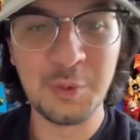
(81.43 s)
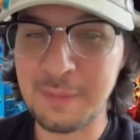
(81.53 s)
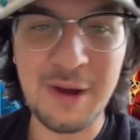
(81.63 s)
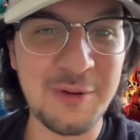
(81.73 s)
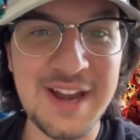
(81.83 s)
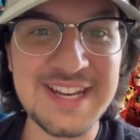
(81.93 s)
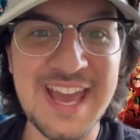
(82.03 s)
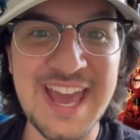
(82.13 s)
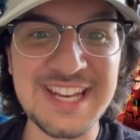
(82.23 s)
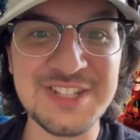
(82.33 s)
About ready to head
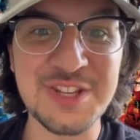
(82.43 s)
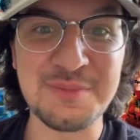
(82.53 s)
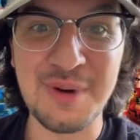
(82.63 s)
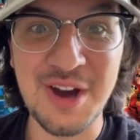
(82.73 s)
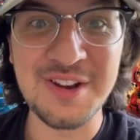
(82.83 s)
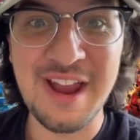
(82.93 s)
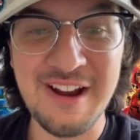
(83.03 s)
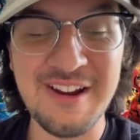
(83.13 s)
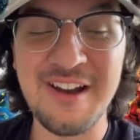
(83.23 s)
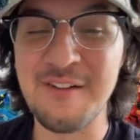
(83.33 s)
into the modern era
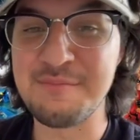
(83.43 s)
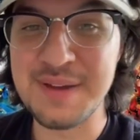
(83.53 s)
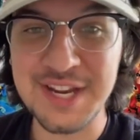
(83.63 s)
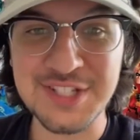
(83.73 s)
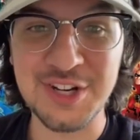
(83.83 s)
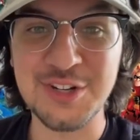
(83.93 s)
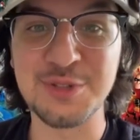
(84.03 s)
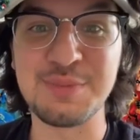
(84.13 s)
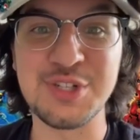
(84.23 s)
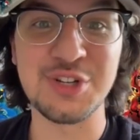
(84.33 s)
of Pixar, so be
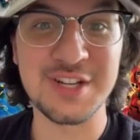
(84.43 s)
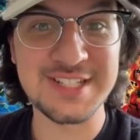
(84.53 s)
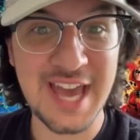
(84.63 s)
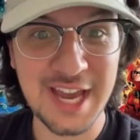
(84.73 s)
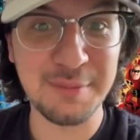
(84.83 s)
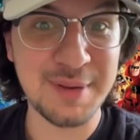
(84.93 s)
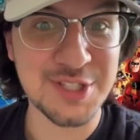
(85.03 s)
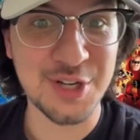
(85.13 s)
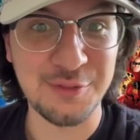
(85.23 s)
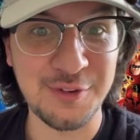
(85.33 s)
sure to tag a
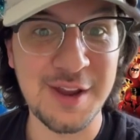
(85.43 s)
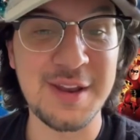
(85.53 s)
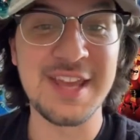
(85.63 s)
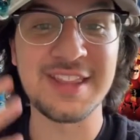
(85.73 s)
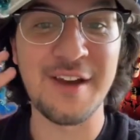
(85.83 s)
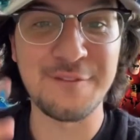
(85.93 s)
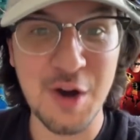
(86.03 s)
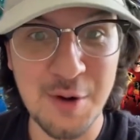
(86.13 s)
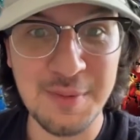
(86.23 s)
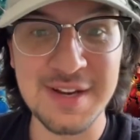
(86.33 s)
Pixar friend, hit that follow
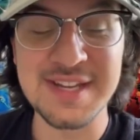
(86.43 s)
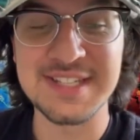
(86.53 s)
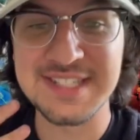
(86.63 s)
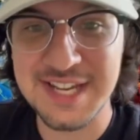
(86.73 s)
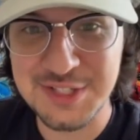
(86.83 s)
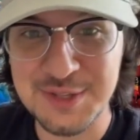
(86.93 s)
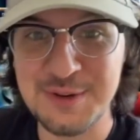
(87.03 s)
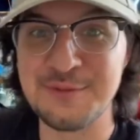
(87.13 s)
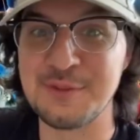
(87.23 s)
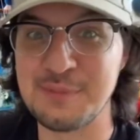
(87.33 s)
button, and stay tuned
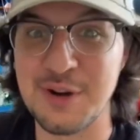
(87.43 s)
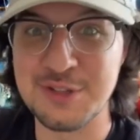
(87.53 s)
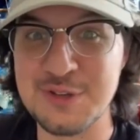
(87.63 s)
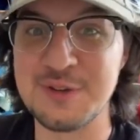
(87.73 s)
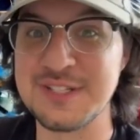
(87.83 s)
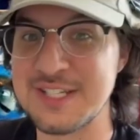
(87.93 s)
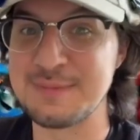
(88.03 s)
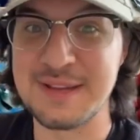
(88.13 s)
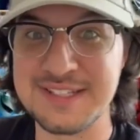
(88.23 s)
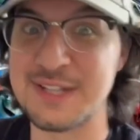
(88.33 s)
for part two because it's about to get